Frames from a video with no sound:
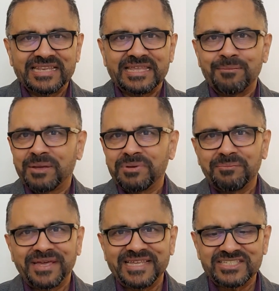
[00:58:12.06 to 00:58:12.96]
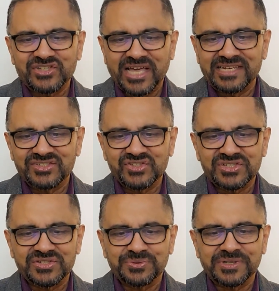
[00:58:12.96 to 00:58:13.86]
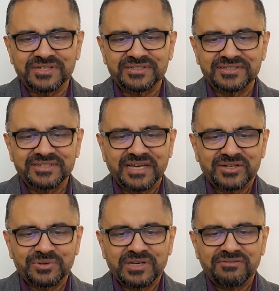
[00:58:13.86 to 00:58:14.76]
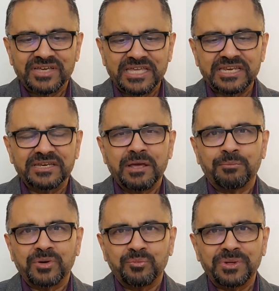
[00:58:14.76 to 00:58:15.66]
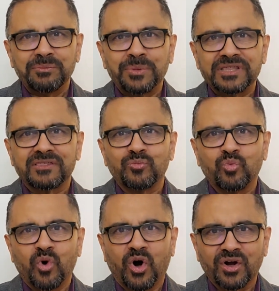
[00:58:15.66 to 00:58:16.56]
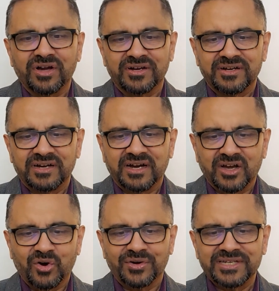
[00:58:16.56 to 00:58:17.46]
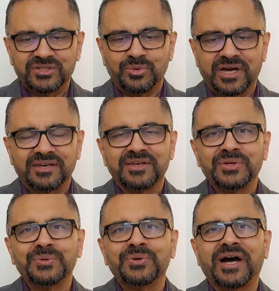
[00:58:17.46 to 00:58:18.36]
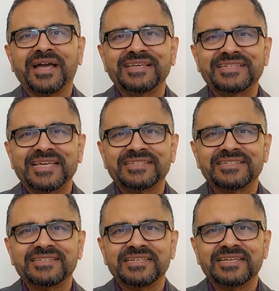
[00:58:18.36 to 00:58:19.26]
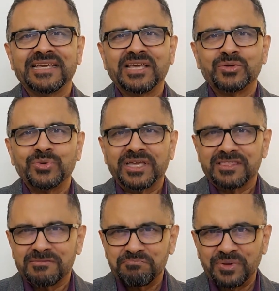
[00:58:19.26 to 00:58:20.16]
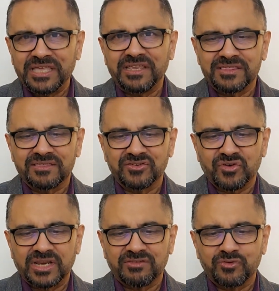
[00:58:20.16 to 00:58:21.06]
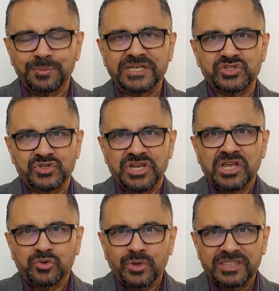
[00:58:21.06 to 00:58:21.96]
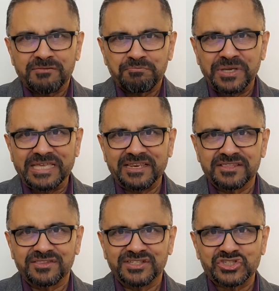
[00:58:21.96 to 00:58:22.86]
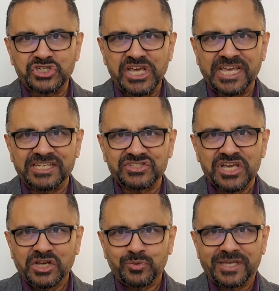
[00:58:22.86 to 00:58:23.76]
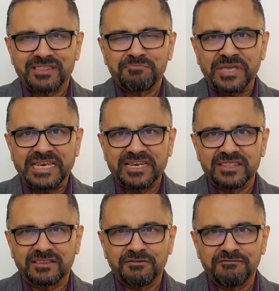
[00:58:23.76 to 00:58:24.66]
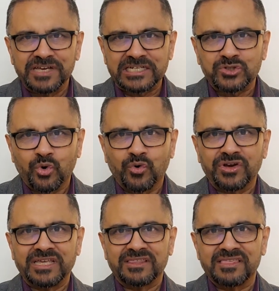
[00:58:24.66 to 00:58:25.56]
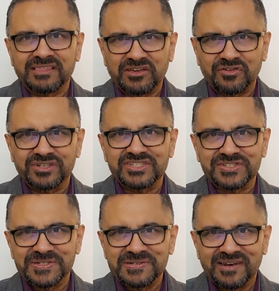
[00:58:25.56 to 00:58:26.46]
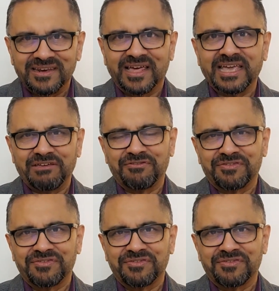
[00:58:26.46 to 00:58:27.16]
There may be many challenges to it, to living in it, but we must walk according to our new identity to experience the transformation, to experience the change, to experience the victorious Christian life.